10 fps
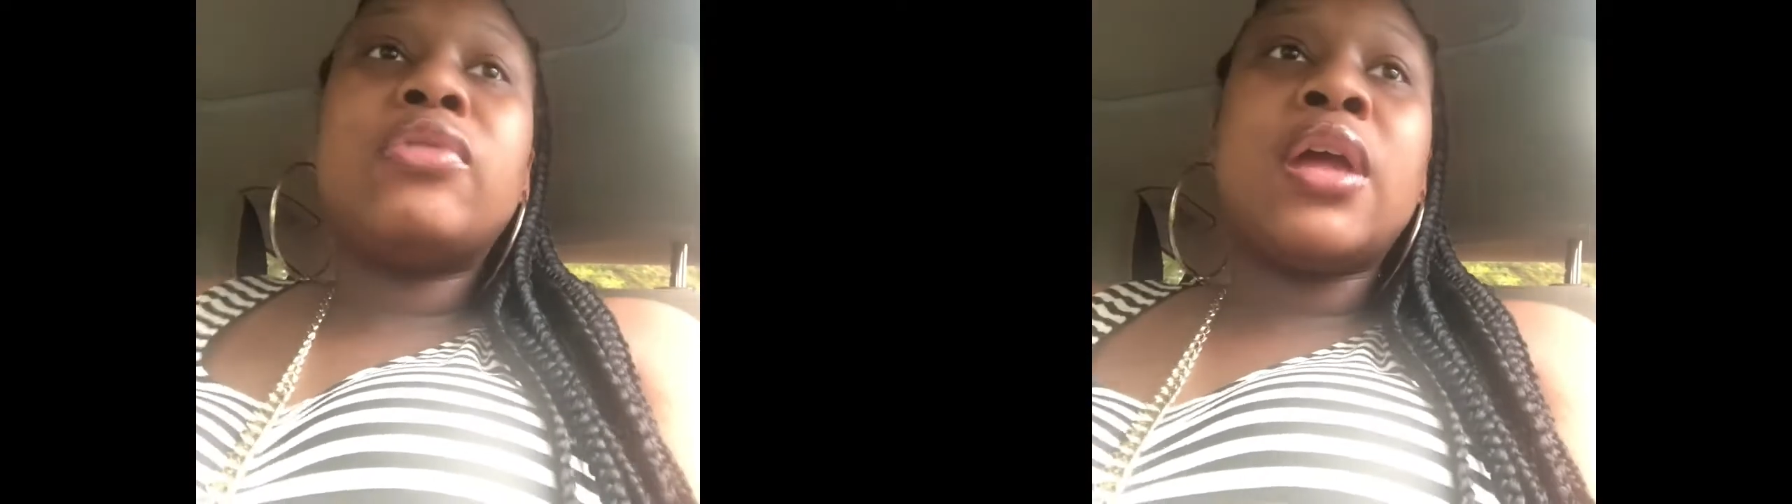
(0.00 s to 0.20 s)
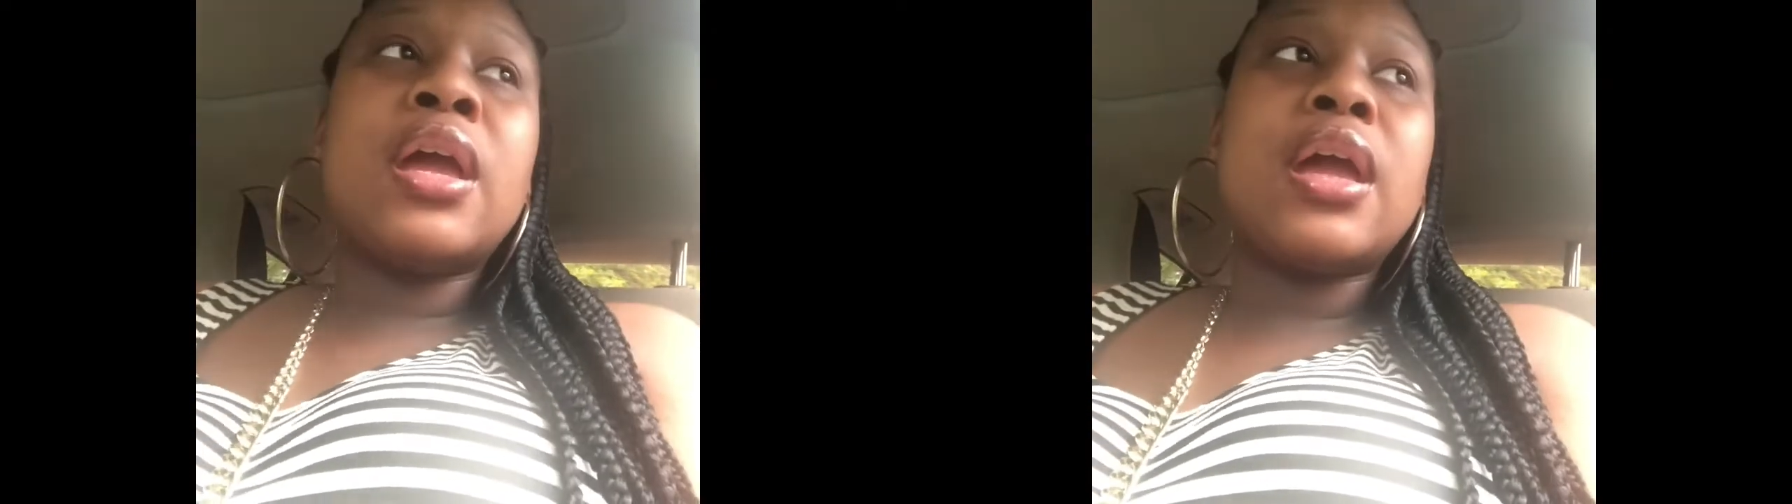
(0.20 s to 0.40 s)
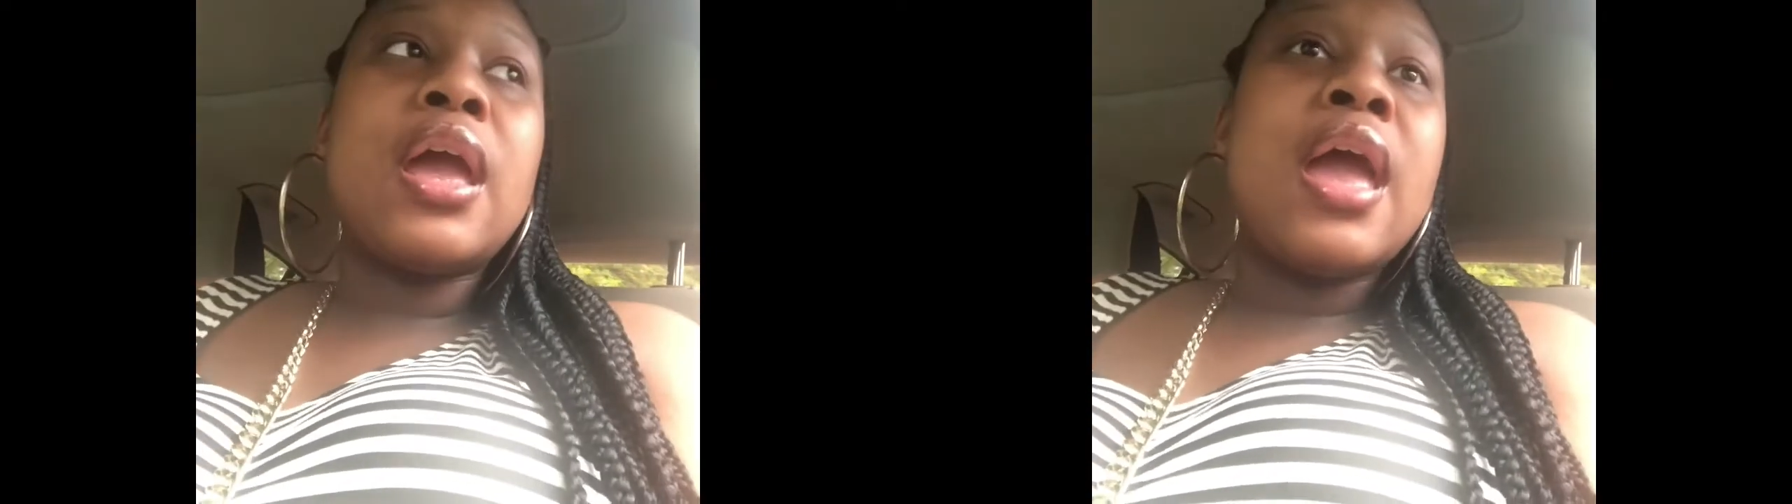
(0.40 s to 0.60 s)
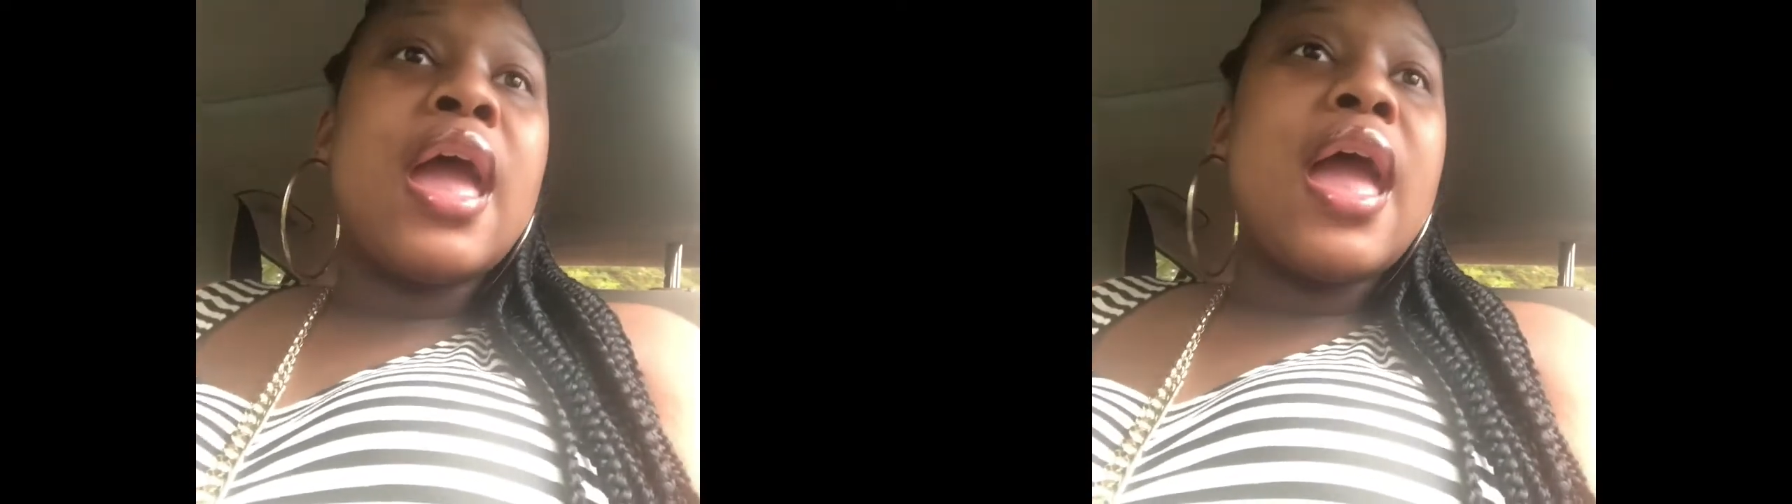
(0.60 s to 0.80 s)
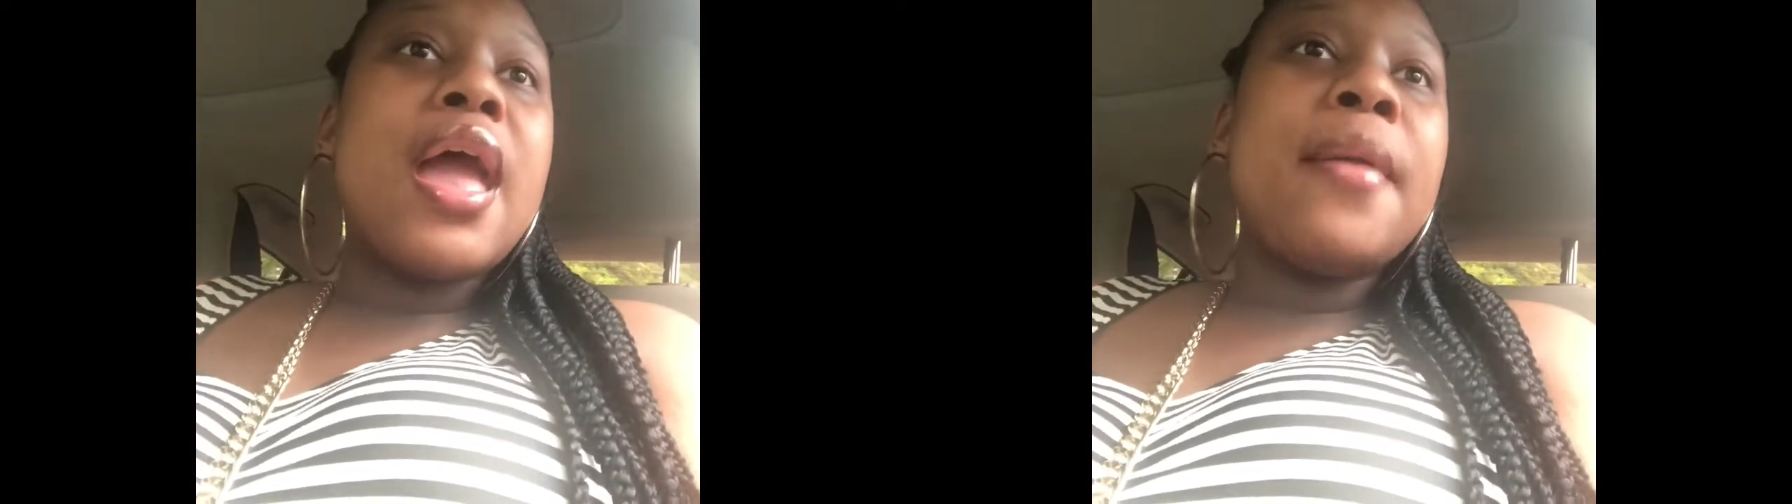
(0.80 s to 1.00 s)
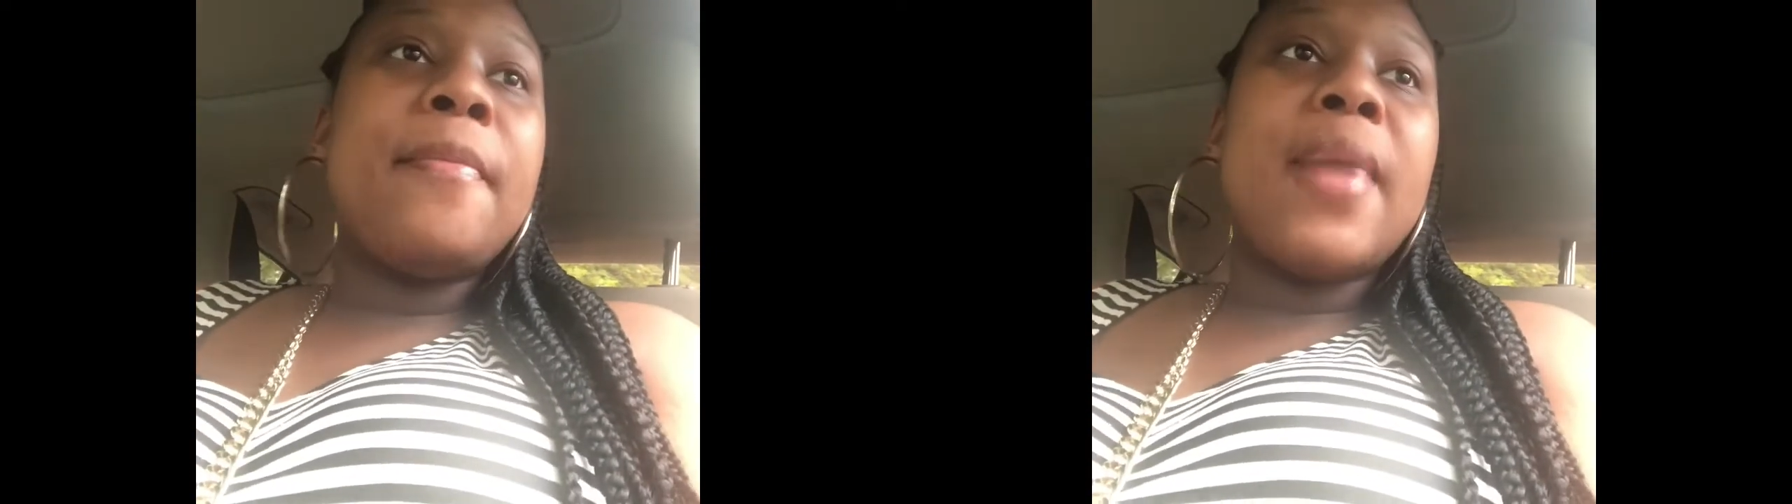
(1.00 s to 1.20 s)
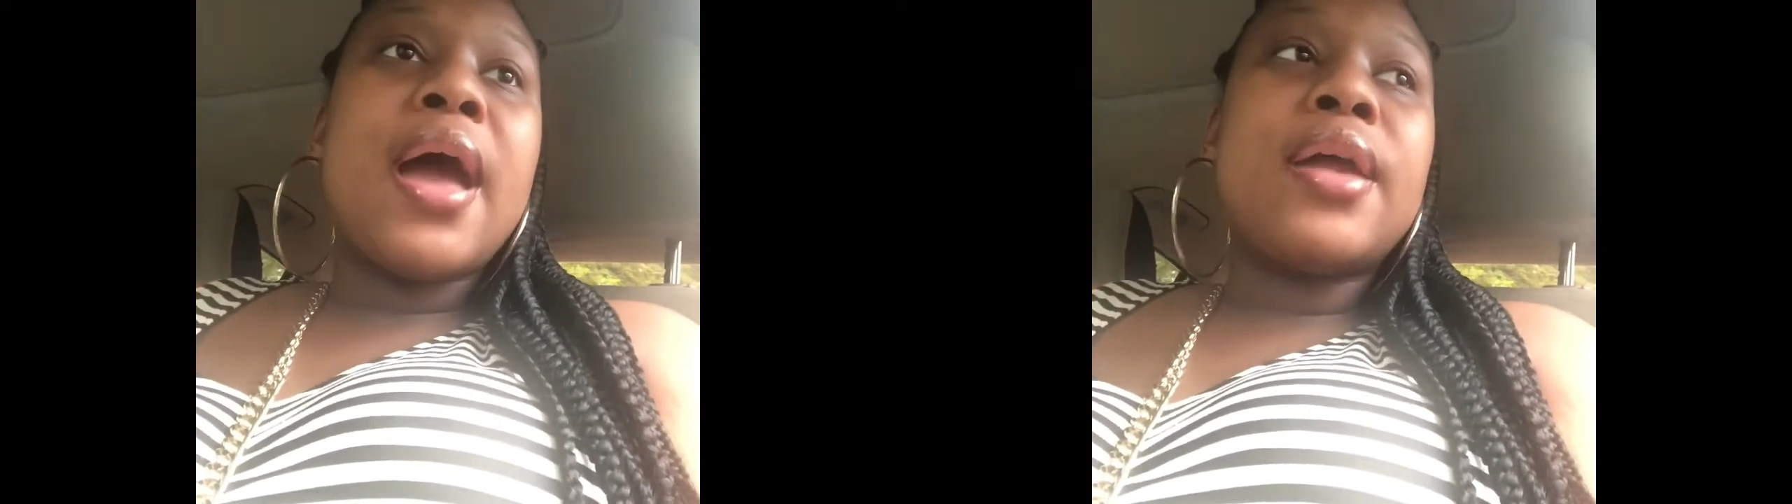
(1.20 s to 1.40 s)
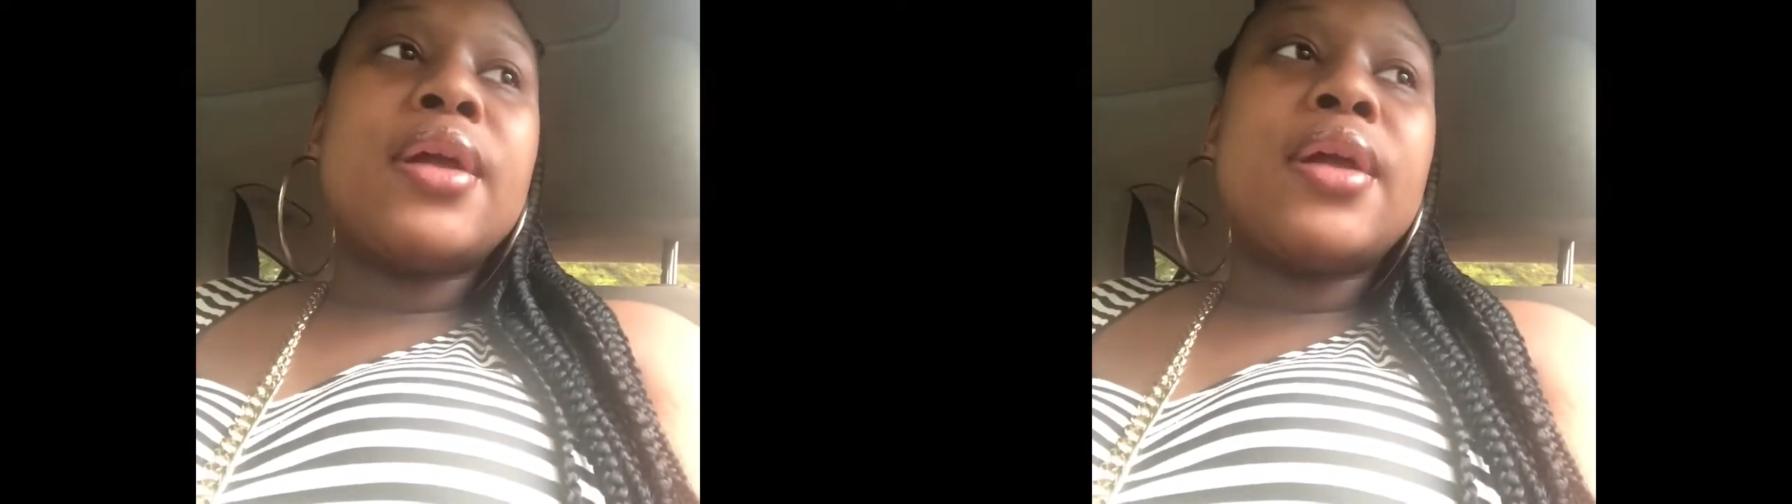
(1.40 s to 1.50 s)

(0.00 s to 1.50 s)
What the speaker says: think it matter.